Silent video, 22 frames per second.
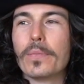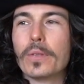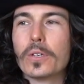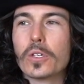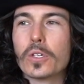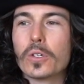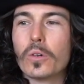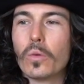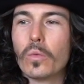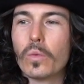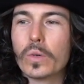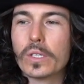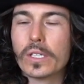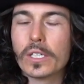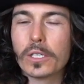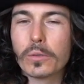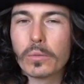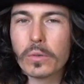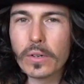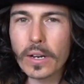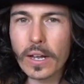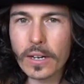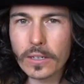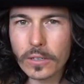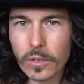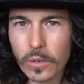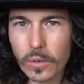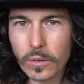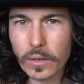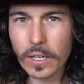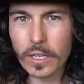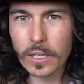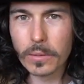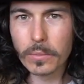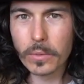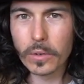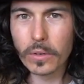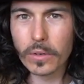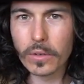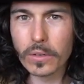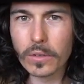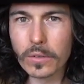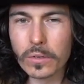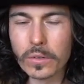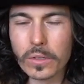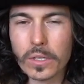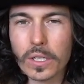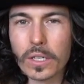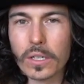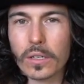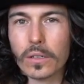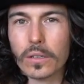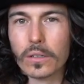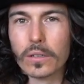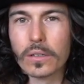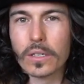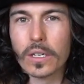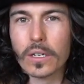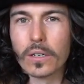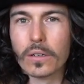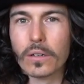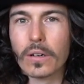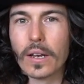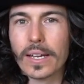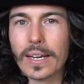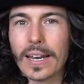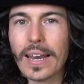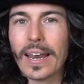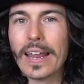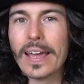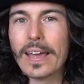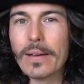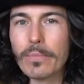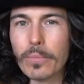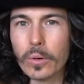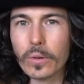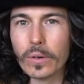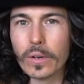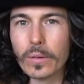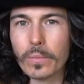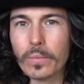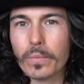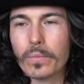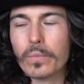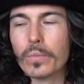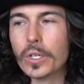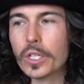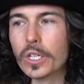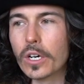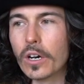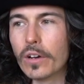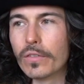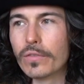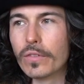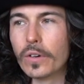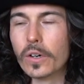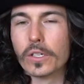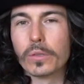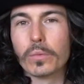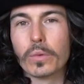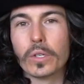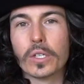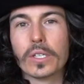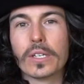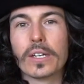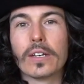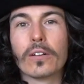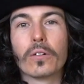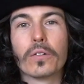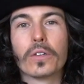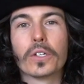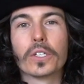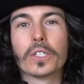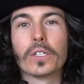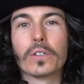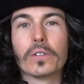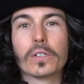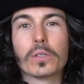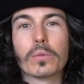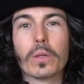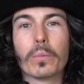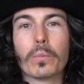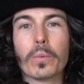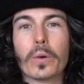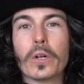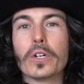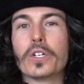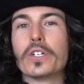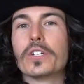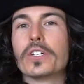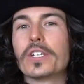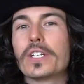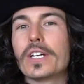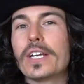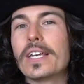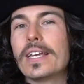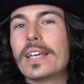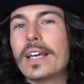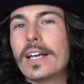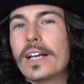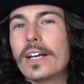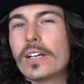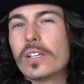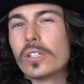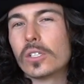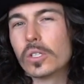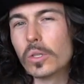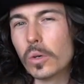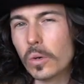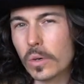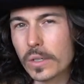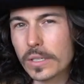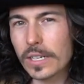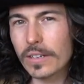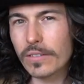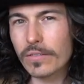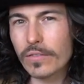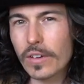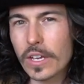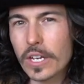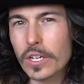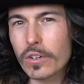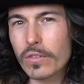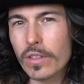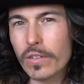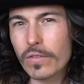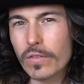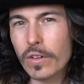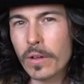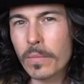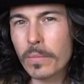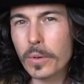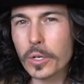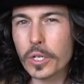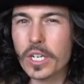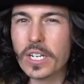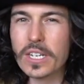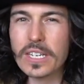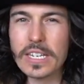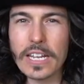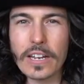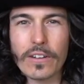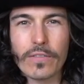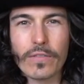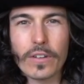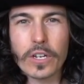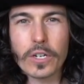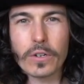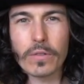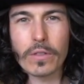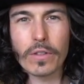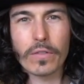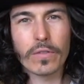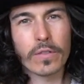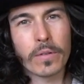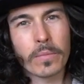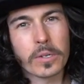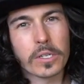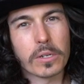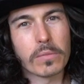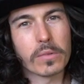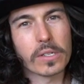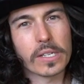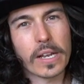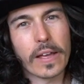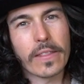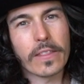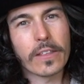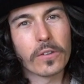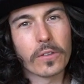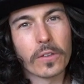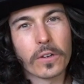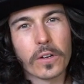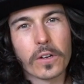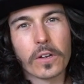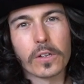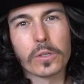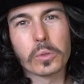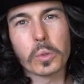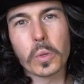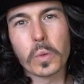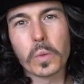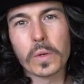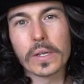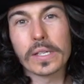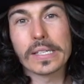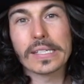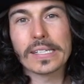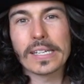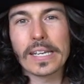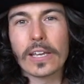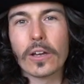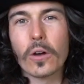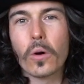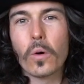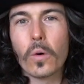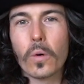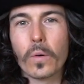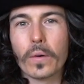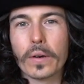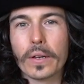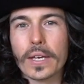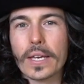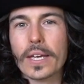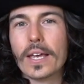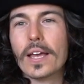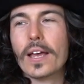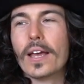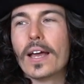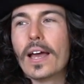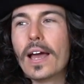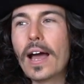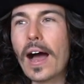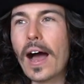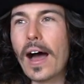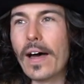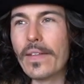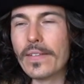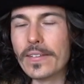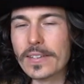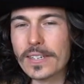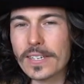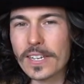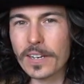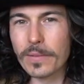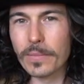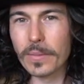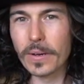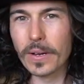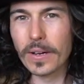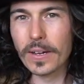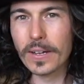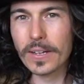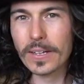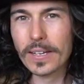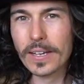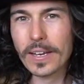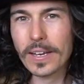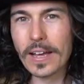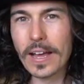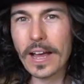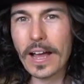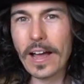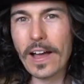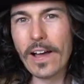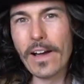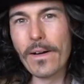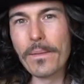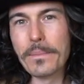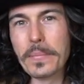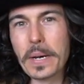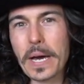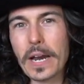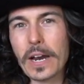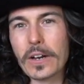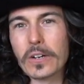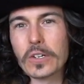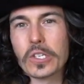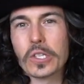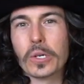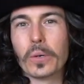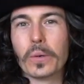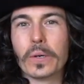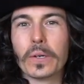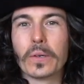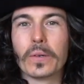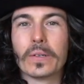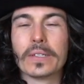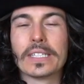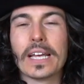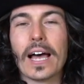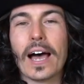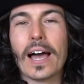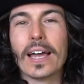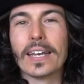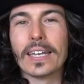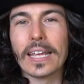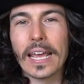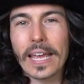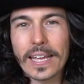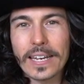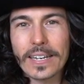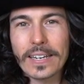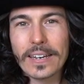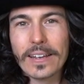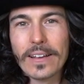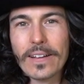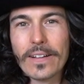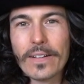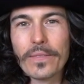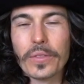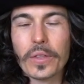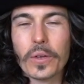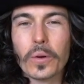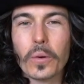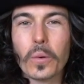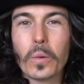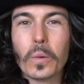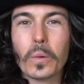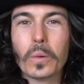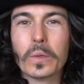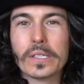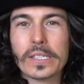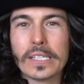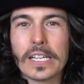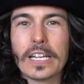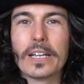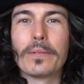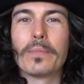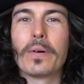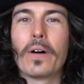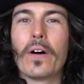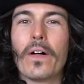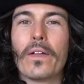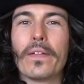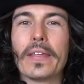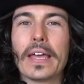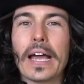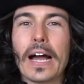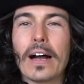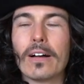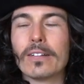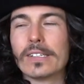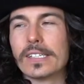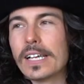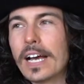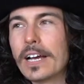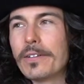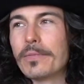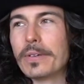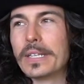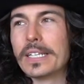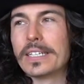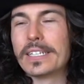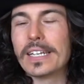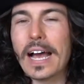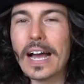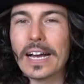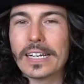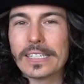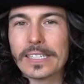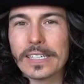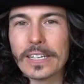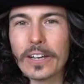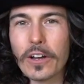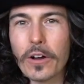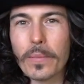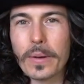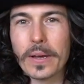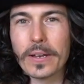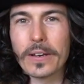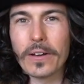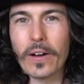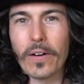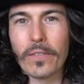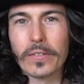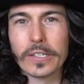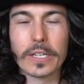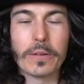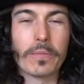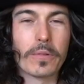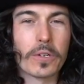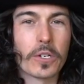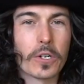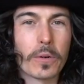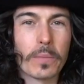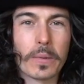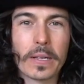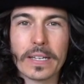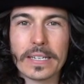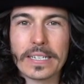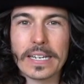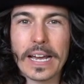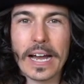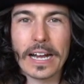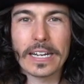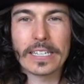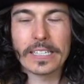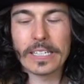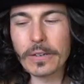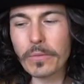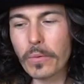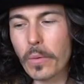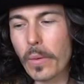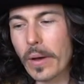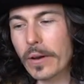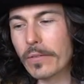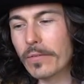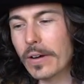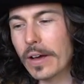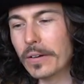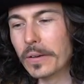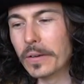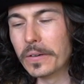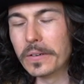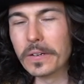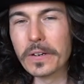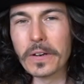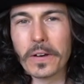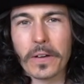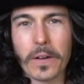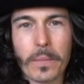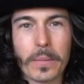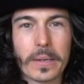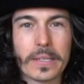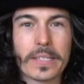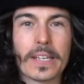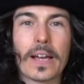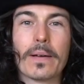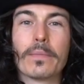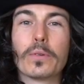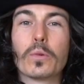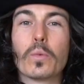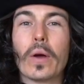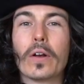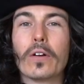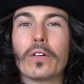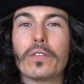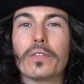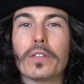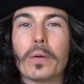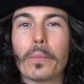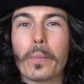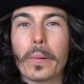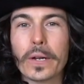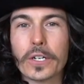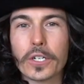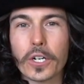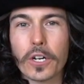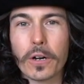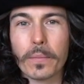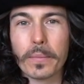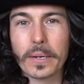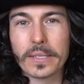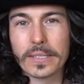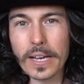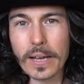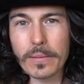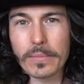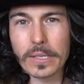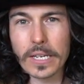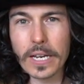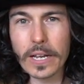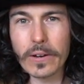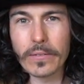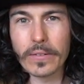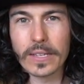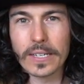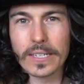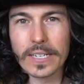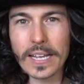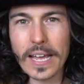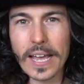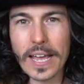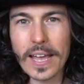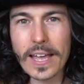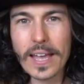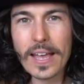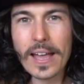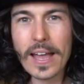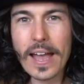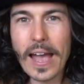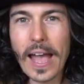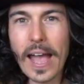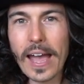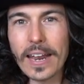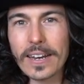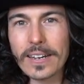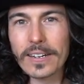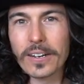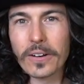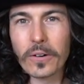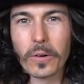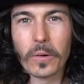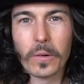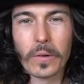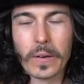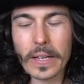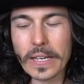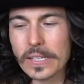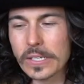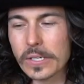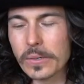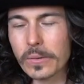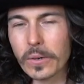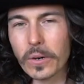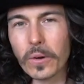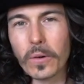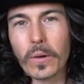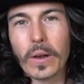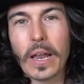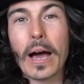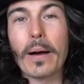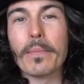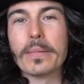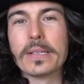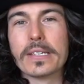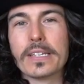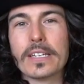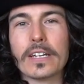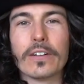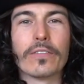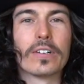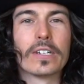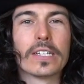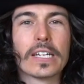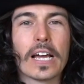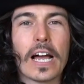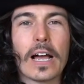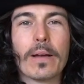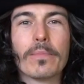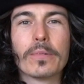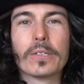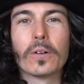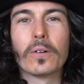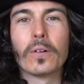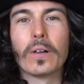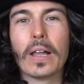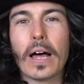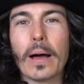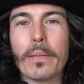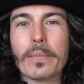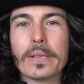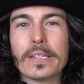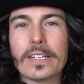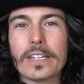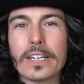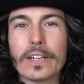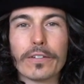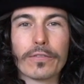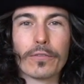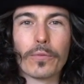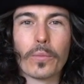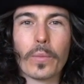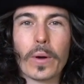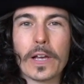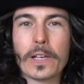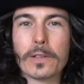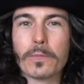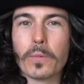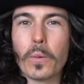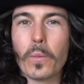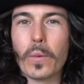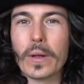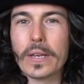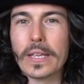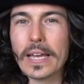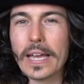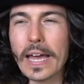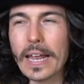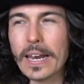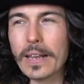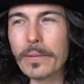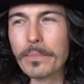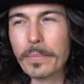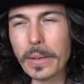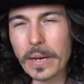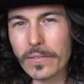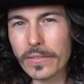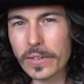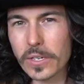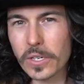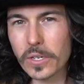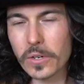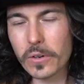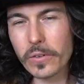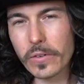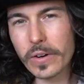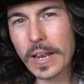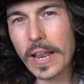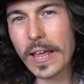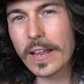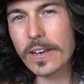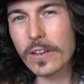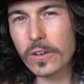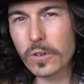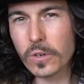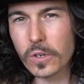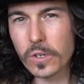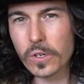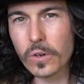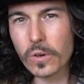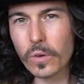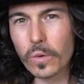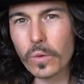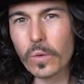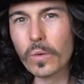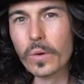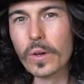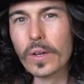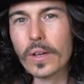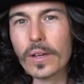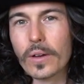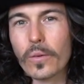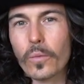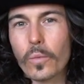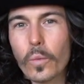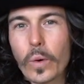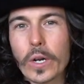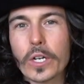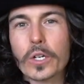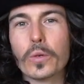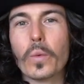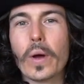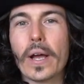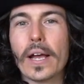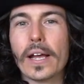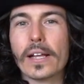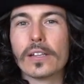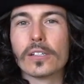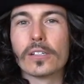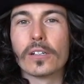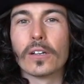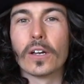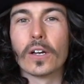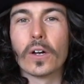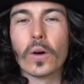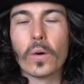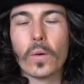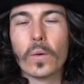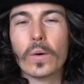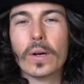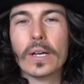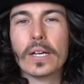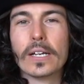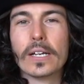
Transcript: So since we only had Courtney in the morning until, you know, like late morning, we shot her first. We did all the shoots for the bridge, and she sort of didn't feature in the film, but she did feature in the film because it was like the other girls were going to see Courtney at the cinema. And I just thought it all tied in. The old cinema on the outside where the taxi come in, obviously we jumped in the taxi, we went around London a couple of times, we went over the bridge a couple of times later in the day, edited it all in, so it all happens at different times, it all happens in different ways, but when you get a bit of a storyline, you just know which way it's going to go.